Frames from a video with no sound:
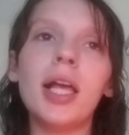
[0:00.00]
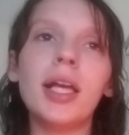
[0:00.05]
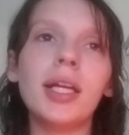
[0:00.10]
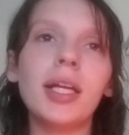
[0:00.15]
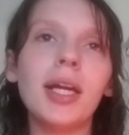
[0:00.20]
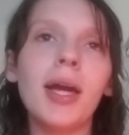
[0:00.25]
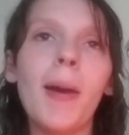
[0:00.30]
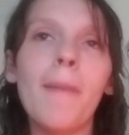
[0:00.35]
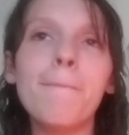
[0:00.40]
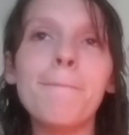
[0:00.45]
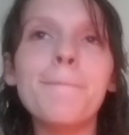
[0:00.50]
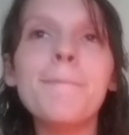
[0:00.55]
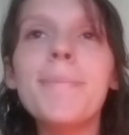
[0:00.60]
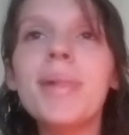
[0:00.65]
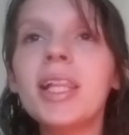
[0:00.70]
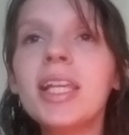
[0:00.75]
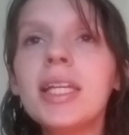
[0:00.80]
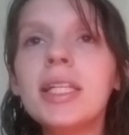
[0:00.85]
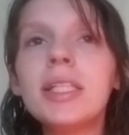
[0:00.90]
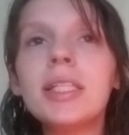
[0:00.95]

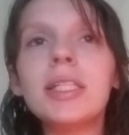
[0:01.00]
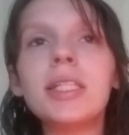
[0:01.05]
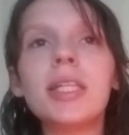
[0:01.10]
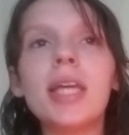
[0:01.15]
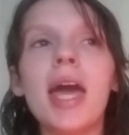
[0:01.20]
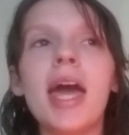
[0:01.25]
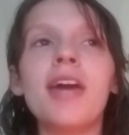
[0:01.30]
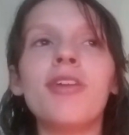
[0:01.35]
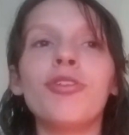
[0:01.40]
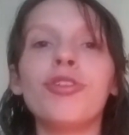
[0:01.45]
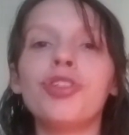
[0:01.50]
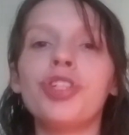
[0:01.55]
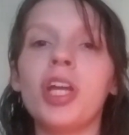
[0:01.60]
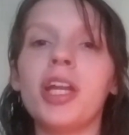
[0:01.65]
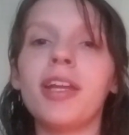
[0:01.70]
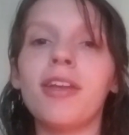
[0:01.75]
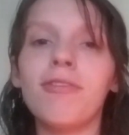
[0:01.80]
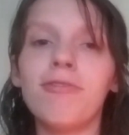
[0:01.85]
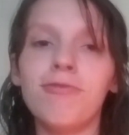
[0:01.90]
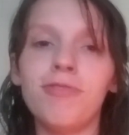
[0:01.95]
complete
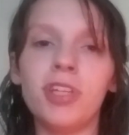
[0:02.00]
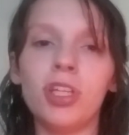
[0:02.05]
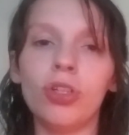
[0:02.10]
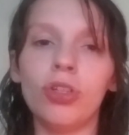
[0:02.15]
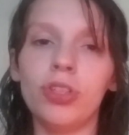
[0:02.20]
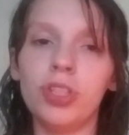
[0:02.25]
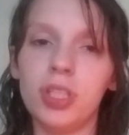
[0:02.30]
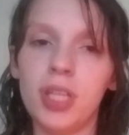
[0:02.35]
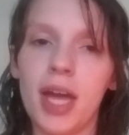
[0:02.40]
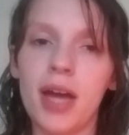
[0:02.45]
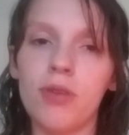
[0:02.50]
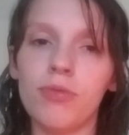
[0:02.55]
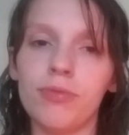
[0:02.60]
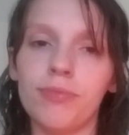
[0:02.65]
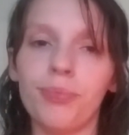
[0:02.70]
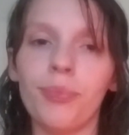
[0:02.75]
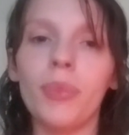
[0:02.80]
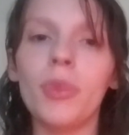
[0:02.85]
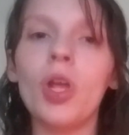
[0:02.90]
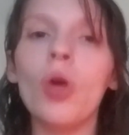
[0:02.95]
energetic field down.
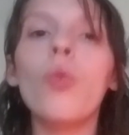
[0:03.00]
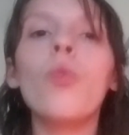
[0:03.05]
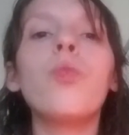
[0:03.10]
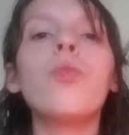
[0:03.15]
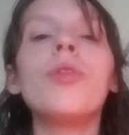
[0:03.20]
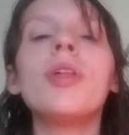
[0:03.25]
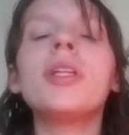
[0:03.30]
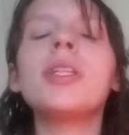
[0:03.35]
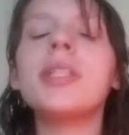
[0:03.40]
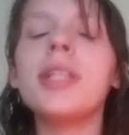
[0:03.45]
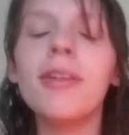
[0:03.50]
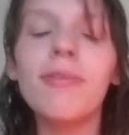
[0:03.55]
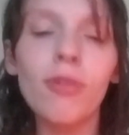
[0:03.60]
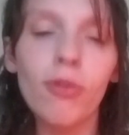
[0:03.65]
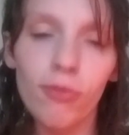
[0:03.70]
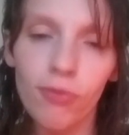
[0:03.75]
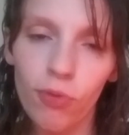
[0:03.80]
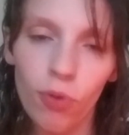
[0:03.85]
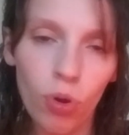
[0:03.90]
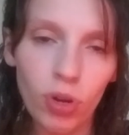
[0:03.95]
Instead of a
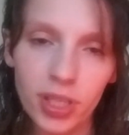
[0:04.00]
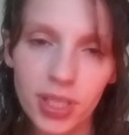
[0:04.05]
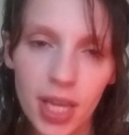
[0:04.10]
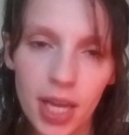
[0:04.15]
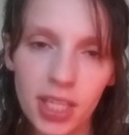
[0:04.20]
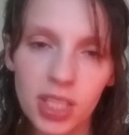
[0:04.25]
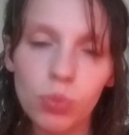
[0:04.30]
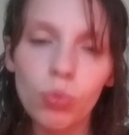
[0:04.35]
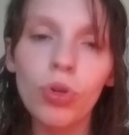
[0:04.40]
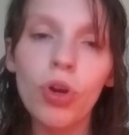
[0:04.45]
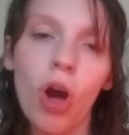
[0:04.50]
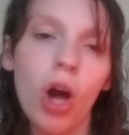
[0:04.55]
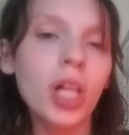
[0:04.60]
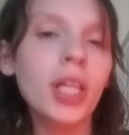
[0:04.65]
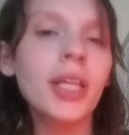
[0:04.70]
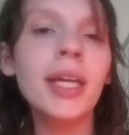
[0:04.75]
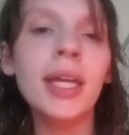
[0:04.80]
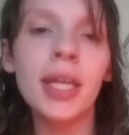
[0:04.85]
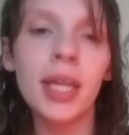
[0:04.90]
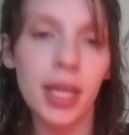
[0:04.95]
vortex, we'll call
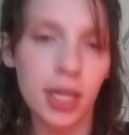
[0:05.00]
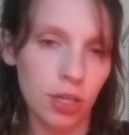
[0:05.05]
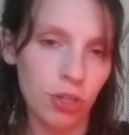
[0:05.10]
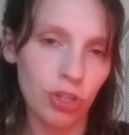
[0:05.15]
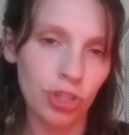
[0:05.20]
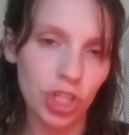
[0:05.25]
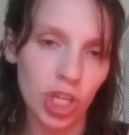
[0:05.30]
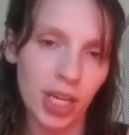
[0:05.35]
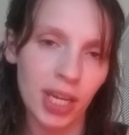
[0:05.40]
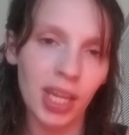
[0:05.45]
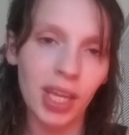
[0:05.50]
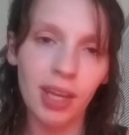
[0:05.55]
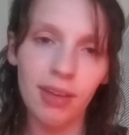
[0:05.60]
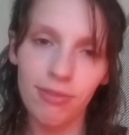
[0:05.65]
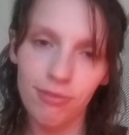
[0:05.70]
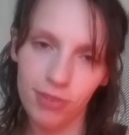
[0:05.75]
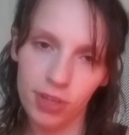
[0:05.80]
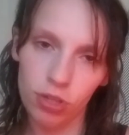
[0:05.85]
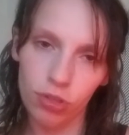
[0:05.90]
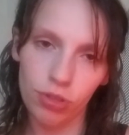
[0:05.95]
it an energetic
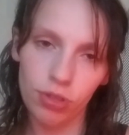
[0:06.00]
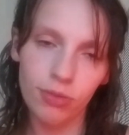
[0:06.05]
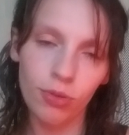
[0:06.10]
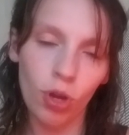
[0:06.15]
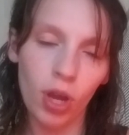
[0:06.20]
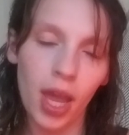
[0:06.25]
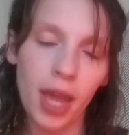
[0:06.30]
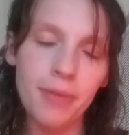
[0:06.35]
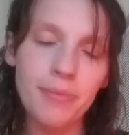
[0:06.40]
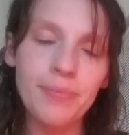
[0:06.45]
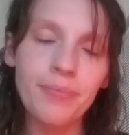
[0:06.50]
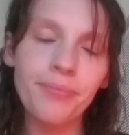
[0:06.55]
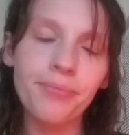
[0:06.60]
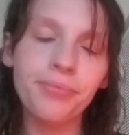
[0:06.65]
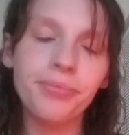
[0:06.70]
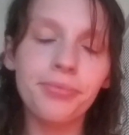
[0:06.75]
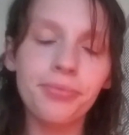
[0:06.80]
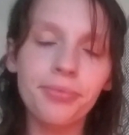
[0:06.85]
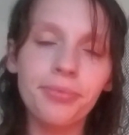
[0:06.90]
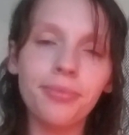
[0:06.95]
field, okay?
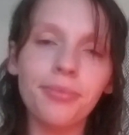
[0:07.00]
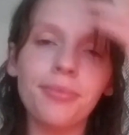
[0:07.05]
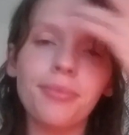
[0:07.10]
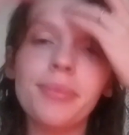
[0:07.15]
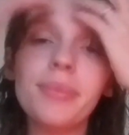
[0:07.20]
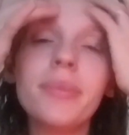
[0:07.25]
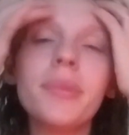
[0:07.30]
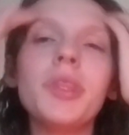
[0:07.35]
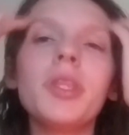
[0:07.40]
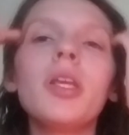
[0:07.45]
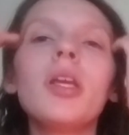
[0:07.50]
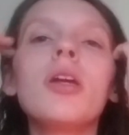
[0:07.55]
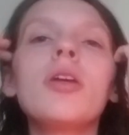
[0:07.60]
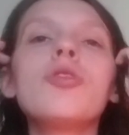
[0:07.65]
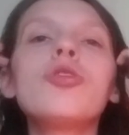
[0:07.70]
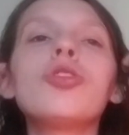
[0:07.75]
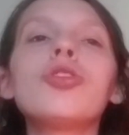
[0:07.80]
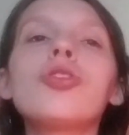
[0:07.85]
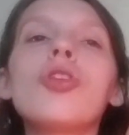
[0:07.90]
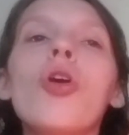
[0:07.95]

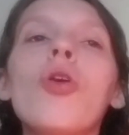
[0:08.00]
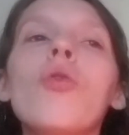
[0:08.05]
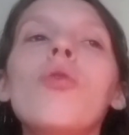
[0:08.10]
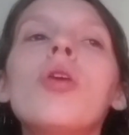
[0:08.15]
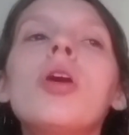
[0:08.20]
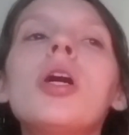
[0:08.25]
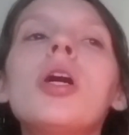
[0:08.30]
So